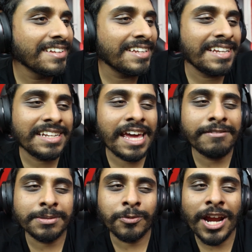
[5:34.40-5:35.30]
They
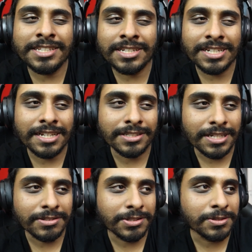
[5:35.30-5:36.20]
have some crazy genes,
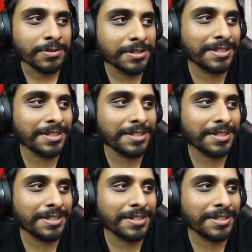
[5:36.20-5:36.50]
those two.